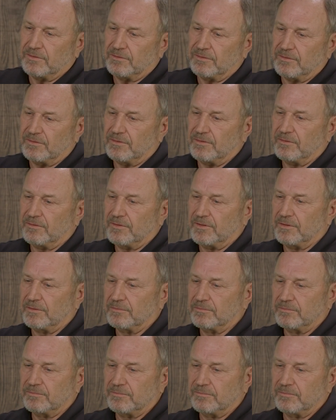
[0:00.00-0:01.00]
the
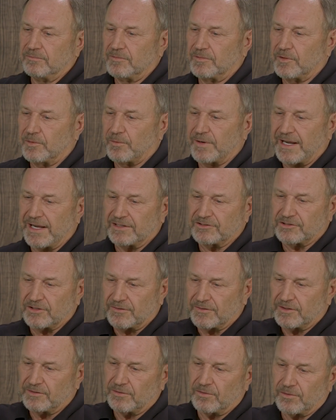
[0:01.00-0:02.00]
ranch on
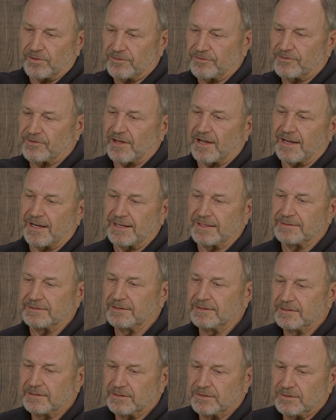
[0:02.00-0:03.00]
the north side,
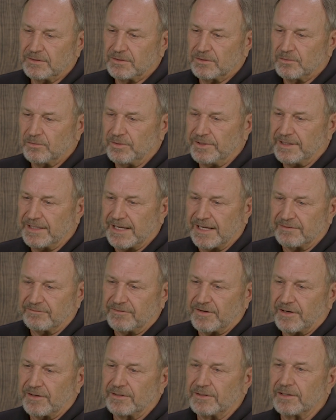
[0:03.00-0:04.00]
we had
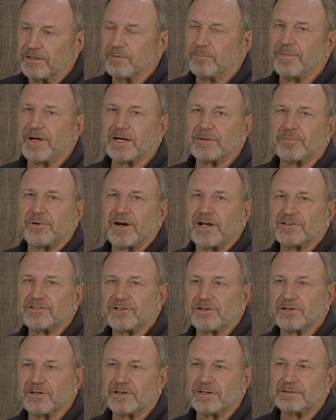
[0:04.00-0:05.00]
very little bug
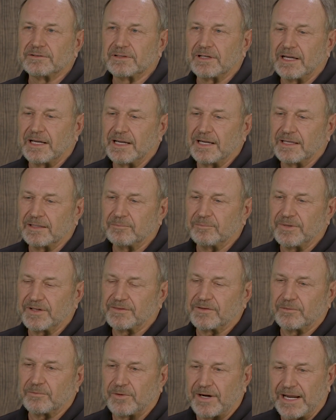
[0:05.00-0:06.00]
pressure, but
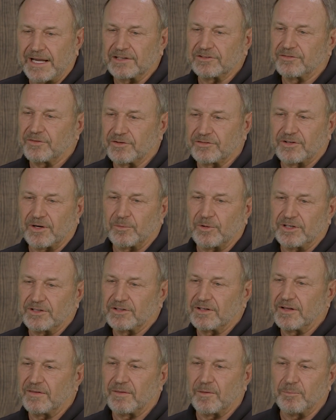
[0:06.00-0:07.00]
the ranch, for some
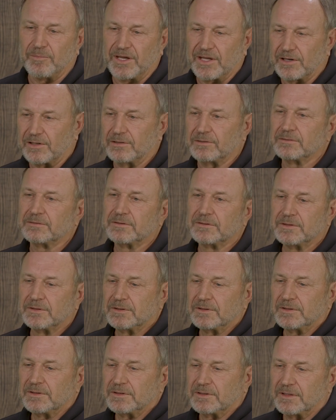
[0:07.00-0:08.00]
reason in the middle,
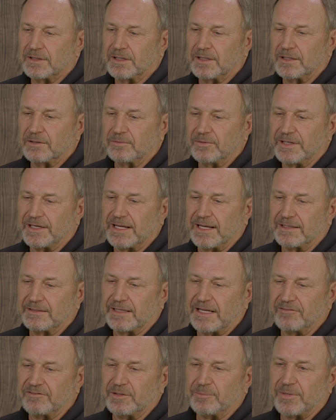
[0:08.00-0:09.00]
we had
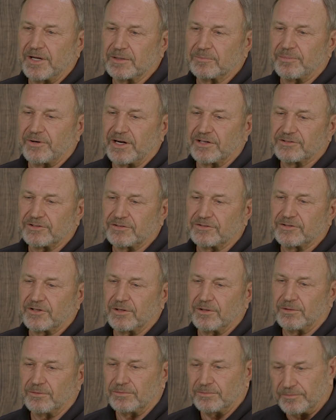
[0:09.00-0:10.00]
heavy bug pressure.
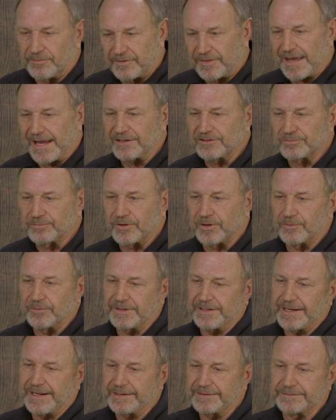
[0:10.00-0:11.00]
So that's where
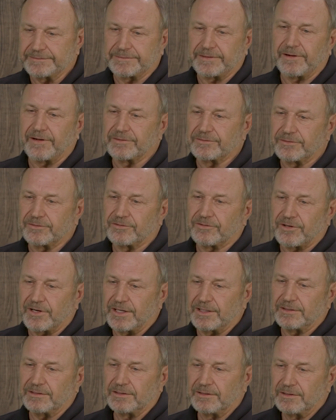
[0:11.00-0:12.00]
we had to concentrate